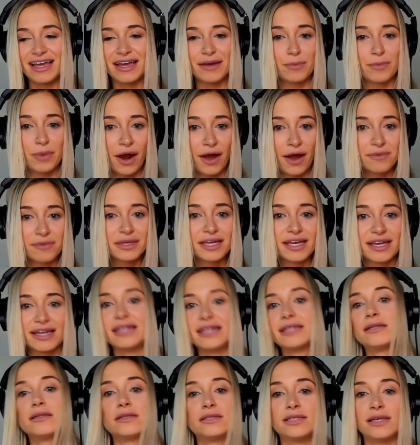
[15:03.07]
am probably
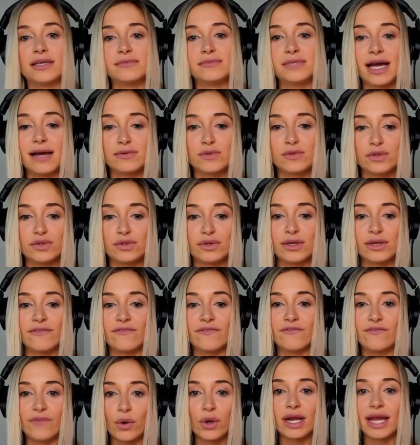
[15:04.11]
in sometimes between
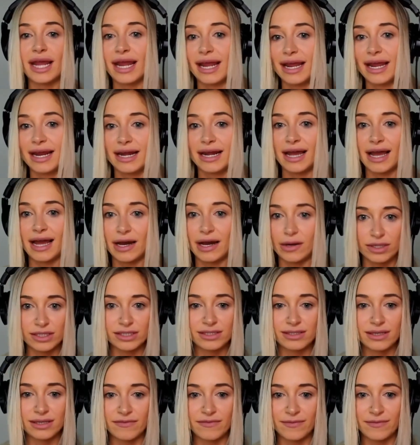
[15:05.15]
4 to 8
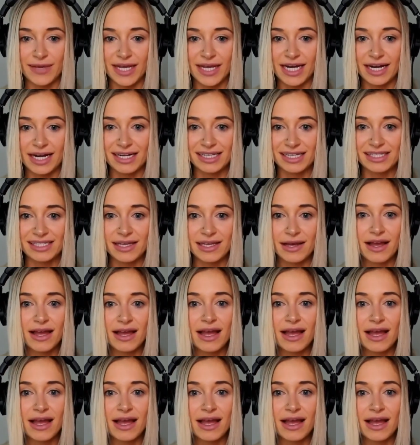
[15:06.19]
hours of meetings.